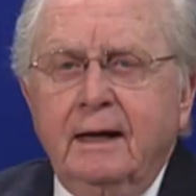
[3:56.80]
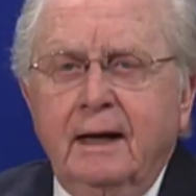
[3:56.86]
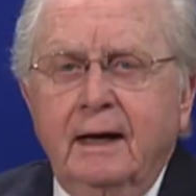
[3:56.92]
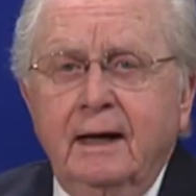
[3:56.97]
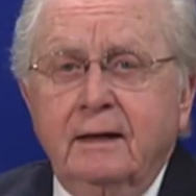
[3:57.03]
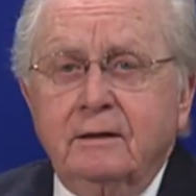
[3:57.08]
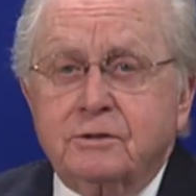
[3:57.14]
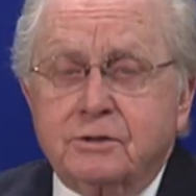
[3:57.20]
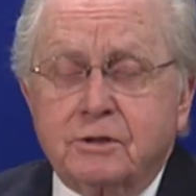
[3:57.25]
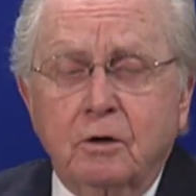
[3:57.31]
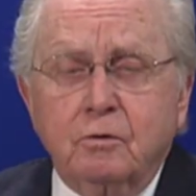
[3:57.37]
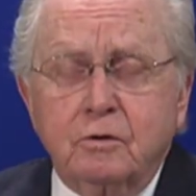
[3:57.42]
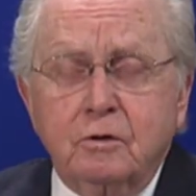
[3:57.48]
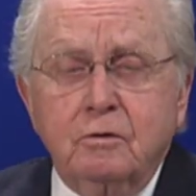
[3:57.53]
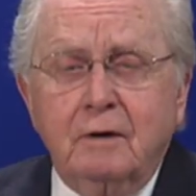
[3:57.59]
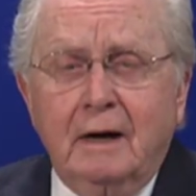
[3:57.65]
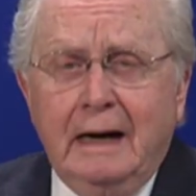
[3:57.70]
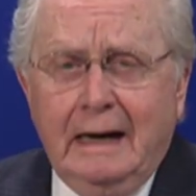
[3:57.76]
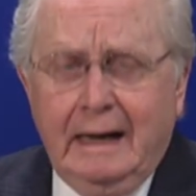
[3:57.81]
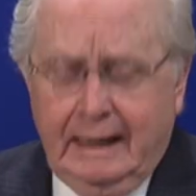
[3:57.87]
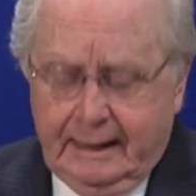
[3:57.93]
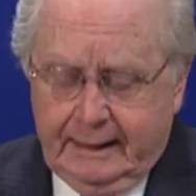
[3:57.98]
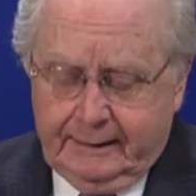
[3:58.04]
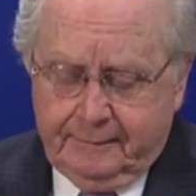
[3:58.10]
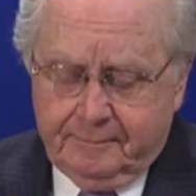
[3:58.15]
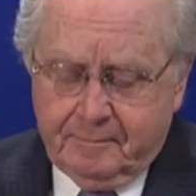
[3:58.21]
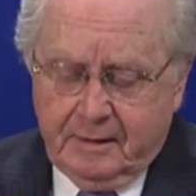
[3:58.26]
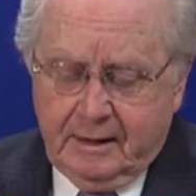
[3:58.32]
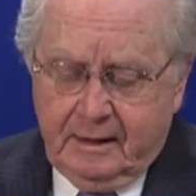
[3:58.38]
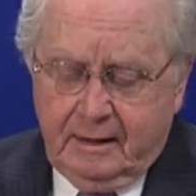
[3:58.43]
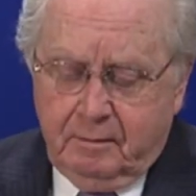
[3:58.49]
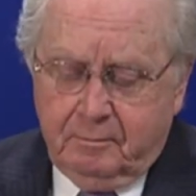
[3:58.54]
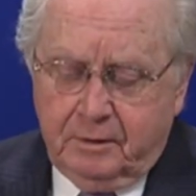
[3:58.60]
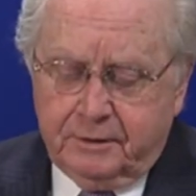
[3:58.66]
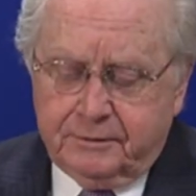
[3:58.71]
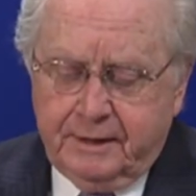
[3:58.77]
and so do I.
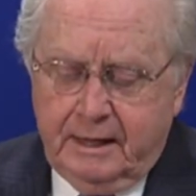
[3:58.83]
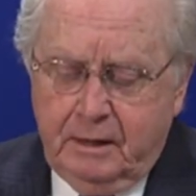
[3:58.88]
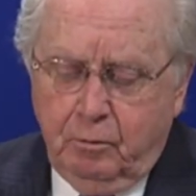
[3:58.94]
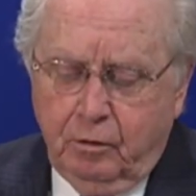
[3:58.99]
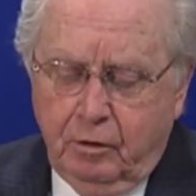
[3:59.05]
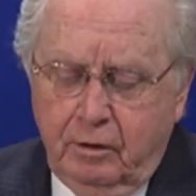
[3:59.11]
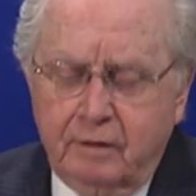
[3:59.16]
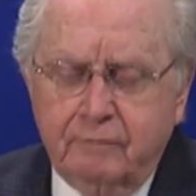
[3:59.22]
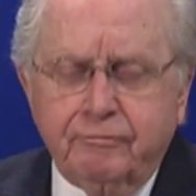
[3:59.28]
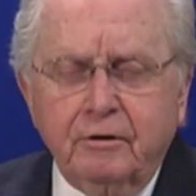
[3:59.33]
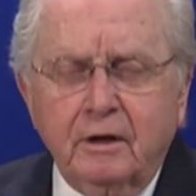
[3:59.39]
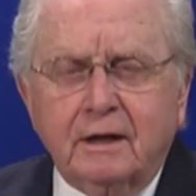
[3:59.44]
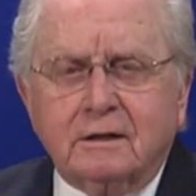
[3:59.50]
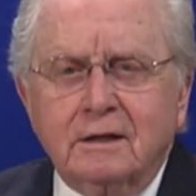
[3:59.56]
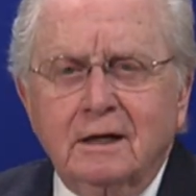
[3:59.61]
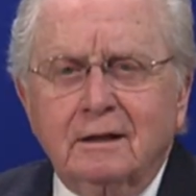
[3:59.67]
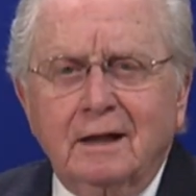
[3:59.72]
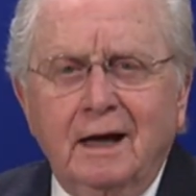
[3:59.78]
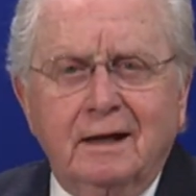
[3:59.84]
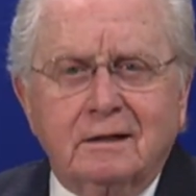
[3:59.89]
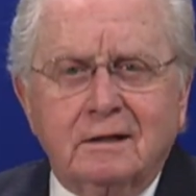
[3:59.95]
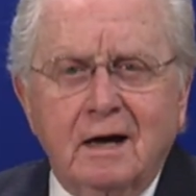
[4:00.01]
But they were inflicting that